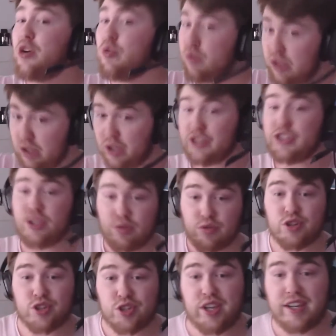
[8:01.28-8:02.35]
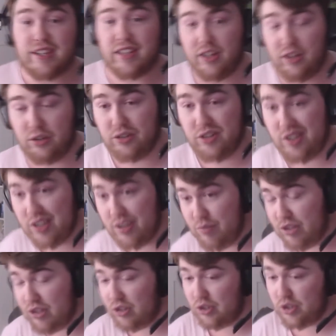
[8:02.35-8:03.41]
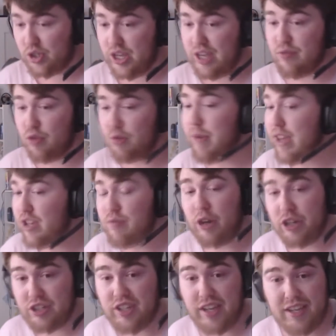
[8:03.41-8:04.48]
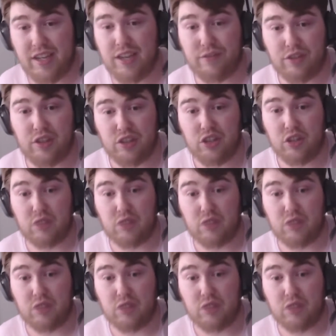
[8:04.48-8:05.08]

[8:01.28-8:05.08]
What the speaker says: would like you to say that, honestly, because it will make my day if you do.